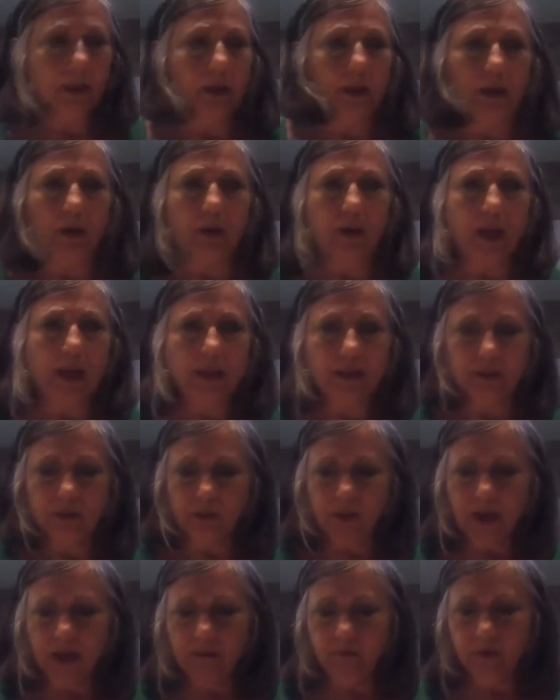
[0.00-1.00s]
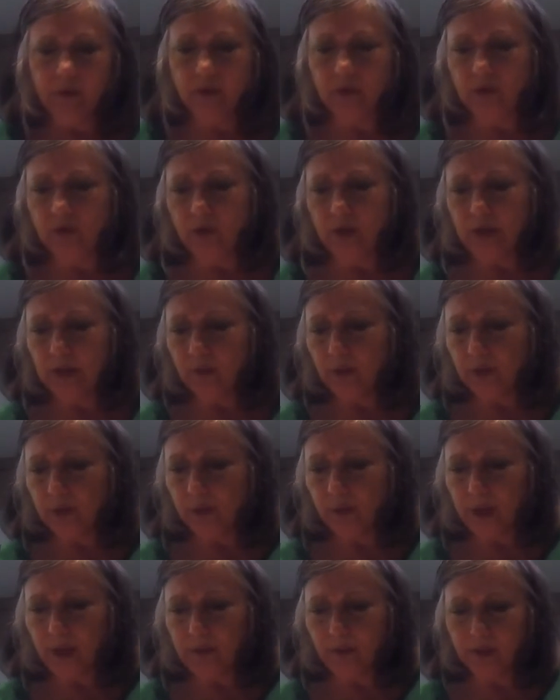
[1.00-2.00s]
Okay, so after you drain on
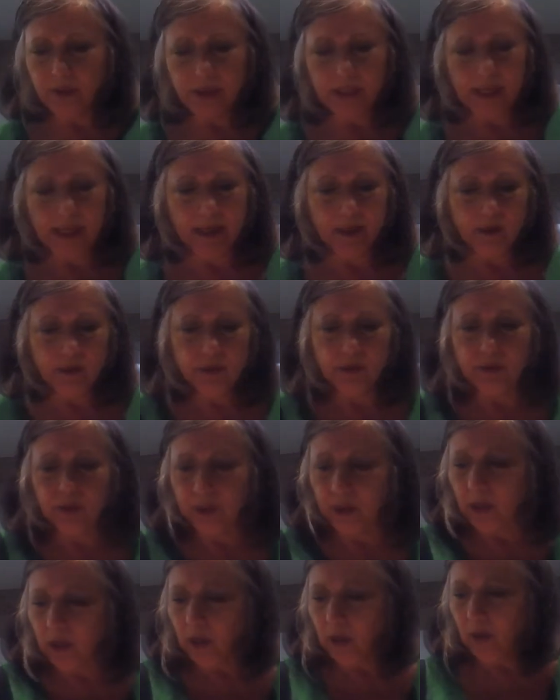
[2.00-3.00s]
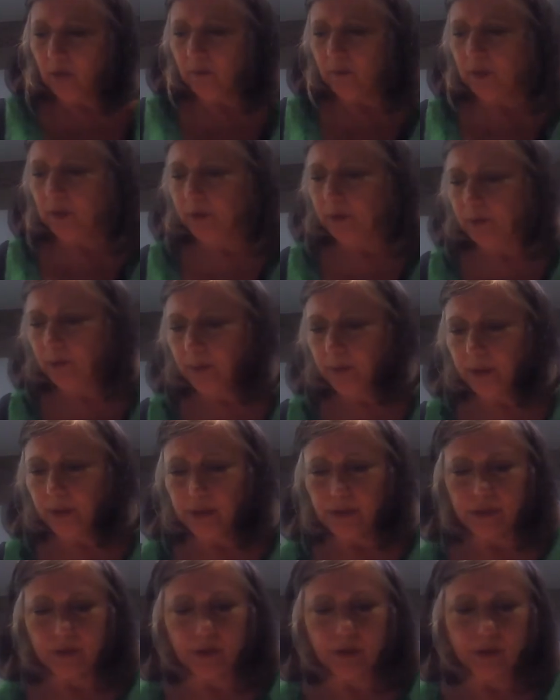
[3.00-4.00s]
your paper towels for a little
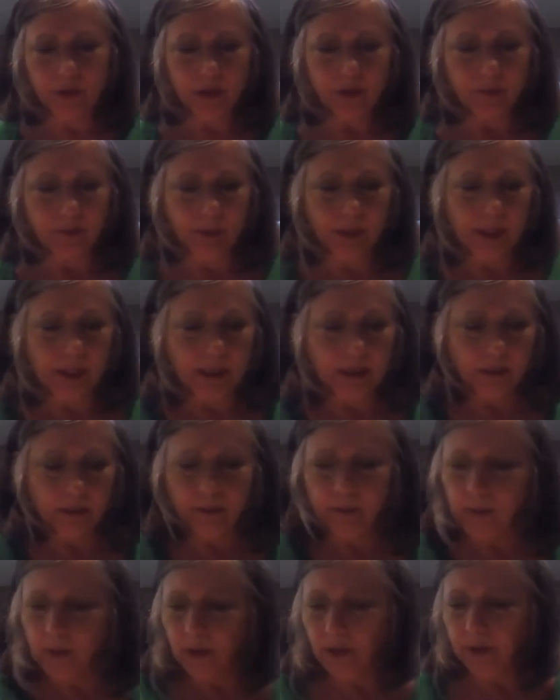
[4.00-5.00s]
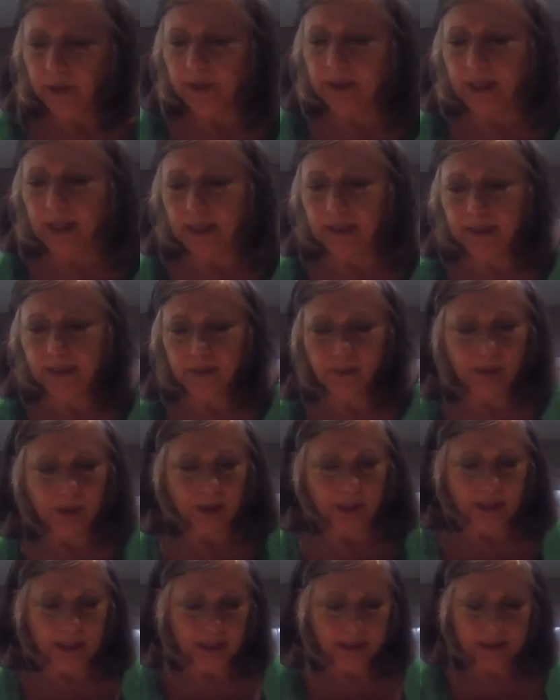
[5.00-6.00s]
bit, you can plate them on a nice
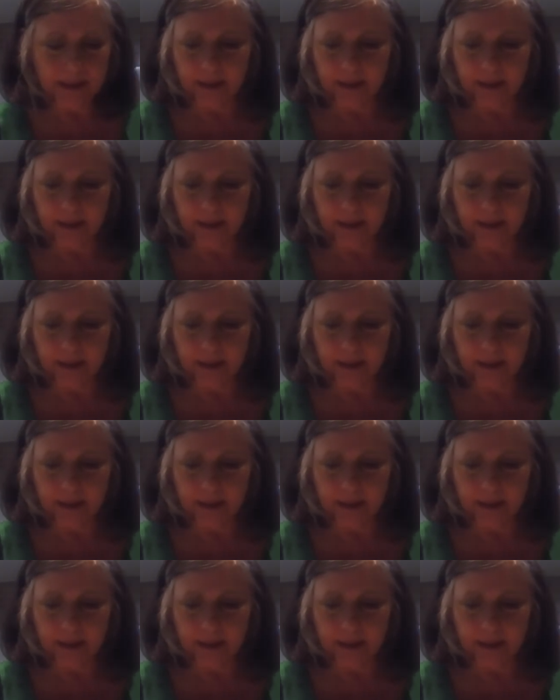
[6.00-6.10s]
plate.